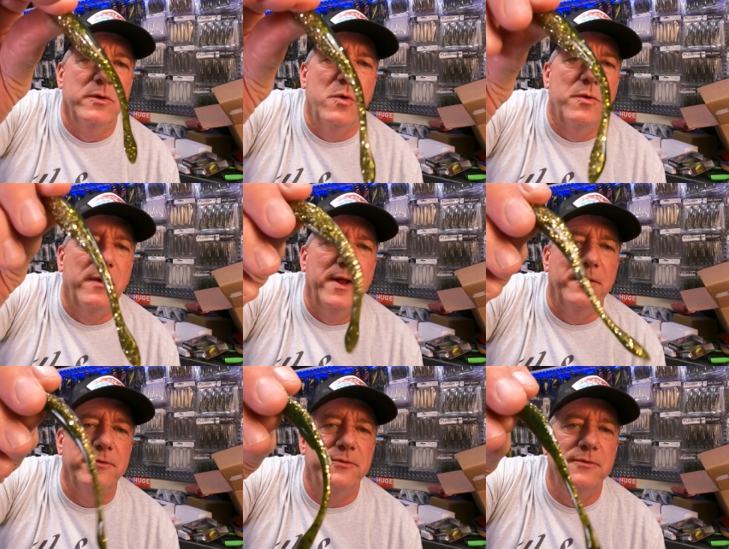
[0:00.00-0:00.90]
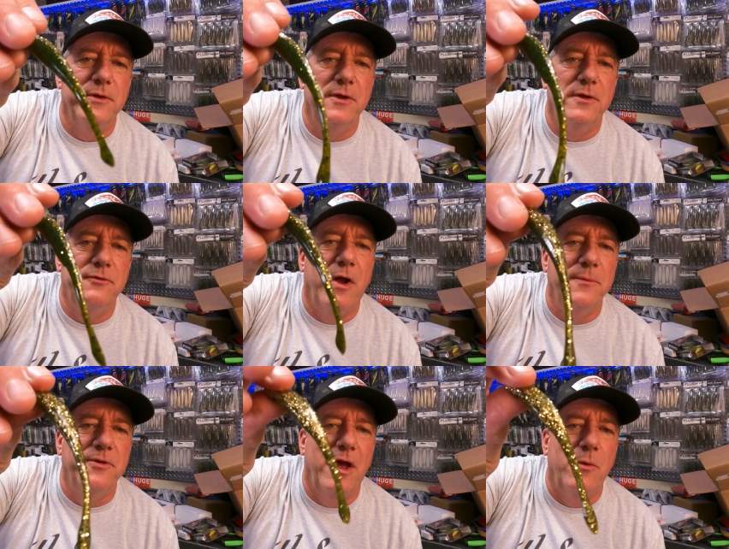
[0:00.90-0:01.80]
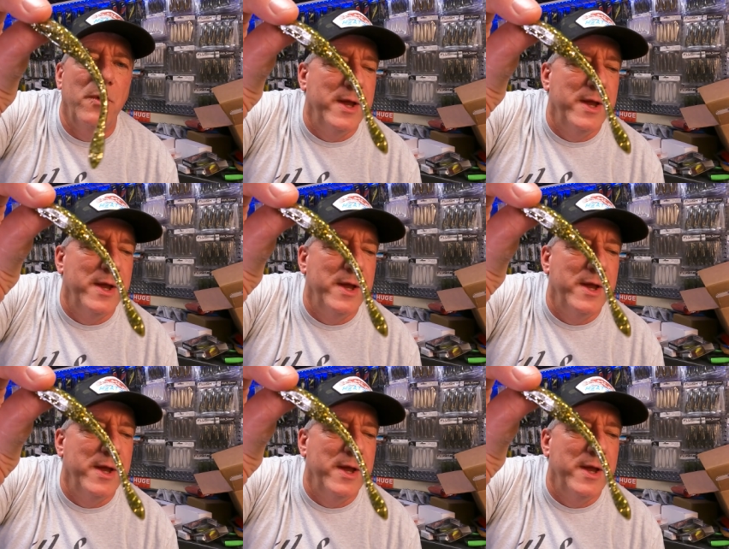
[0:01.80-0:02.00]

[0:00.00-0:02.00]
quarter ounce drop shot